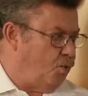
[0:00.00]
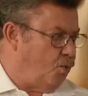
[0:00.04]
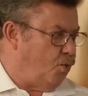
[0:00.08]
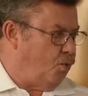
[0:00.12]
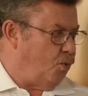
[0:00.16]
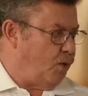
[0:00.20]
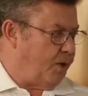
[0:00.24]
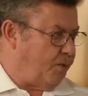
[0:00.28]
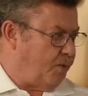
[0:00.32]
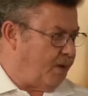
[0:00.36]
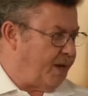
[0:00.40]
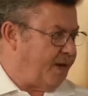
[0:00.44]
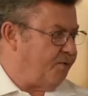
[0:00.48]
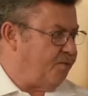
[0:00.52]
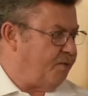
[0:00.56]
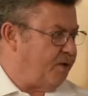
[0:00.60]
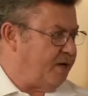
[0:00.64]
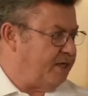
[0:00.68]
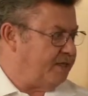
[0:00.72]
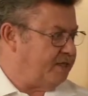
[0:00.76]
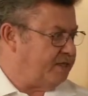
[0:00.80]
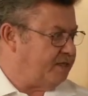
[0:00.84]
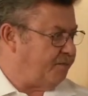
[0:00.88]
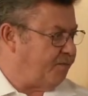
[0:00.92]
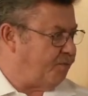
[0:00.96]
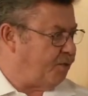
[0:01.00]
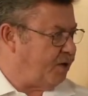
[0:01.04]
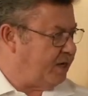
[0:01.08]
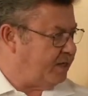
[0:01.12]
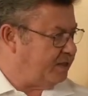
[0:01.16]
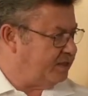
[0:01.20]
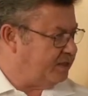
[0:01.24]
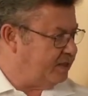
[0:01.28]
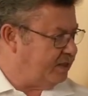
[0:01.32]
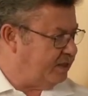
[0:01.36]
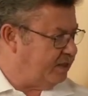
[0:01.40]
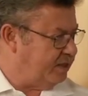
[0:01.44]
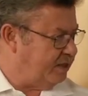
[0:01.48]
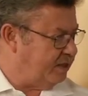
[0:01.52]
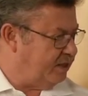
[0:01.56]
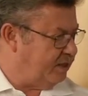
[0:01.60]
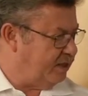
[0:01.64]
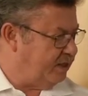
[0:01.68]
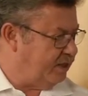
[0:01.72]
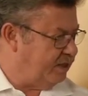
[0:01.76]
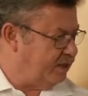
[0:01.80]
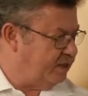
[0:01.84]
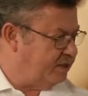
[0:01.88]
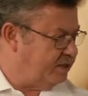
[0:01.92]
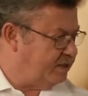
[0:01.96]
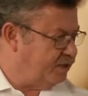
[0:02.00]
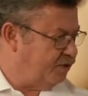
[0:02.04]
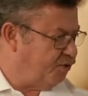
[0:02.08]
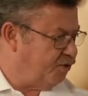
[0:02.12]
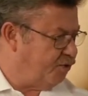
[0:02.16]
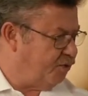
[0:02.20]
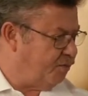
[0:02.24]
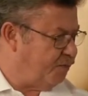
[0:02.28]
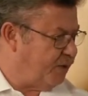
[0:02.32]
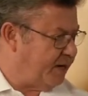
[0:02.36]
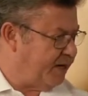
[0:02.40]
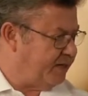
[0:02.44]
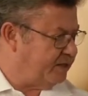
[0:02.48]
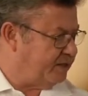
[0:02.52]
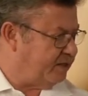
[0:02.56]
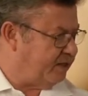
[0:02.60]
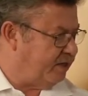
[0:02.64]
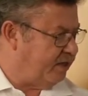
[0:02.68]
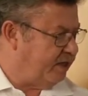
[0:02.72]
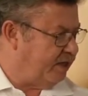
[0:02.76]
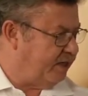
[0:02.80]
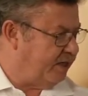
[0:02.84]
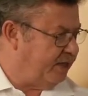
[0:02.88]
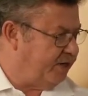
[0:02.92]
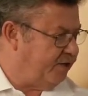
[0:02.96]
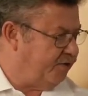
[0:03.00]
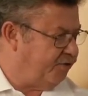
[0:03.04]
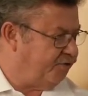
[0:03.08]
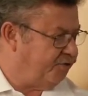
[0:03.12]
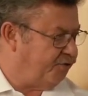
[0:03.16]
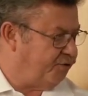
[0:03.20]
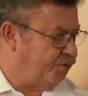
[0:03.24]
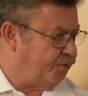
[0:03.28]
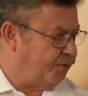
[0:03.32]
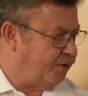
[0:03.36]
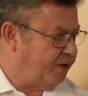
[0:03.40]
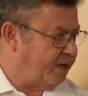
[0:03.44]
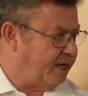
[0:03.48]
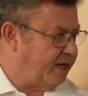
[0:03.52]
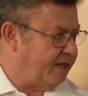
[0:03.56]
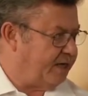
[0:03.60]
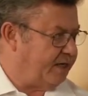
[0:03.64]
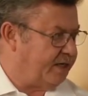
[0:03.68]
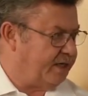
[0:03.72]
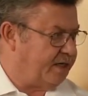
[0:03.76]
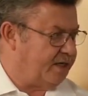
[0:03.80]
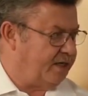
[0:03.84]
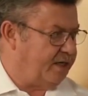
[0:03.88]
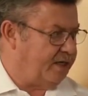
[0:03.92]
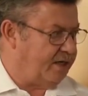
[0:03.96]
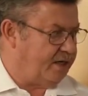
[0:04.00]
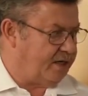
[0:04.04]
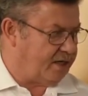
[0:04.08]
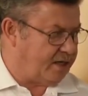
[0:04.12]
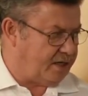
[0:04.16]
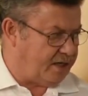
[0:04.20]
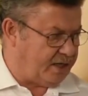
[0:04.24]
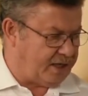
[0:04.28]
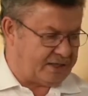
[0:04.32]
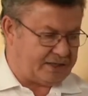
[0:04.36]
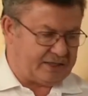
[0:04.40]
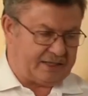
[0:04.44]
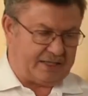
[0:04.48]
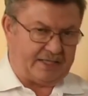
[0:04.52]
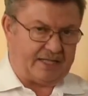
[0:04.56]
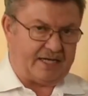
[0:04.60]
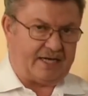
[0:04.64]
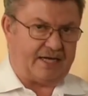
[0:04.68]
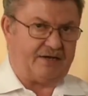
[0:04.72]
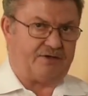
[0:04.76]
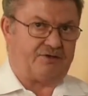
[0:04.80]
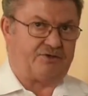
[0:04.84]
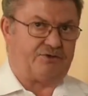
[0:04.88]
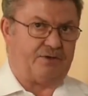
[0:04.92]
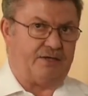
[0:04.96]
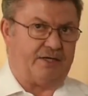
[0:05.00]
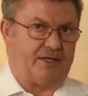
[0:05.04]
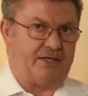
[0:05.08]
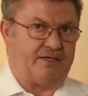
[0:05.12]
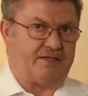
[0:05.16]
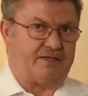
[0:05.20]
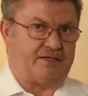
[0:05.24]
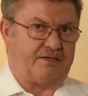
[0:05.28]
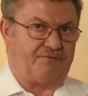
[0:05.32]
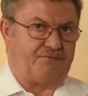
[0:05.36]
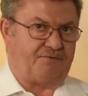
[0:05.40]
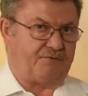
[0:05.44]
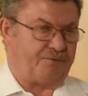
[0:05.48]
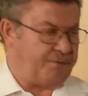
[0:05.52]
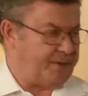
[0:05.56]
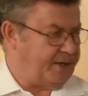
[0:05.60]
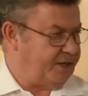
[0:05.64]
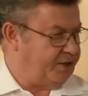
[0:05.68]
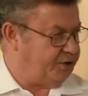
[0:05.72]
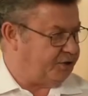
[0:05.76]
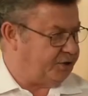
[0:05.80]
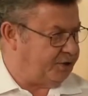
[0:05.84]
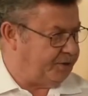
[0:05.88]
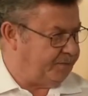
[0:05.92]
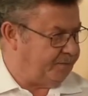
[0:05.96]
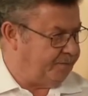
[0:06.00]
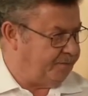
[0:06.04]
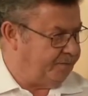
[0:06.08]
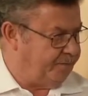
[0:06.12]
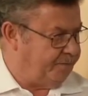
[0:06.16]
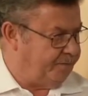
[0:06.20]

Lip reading: We may want to suppress the zero baseline here, so we're not collecting that extraneous information.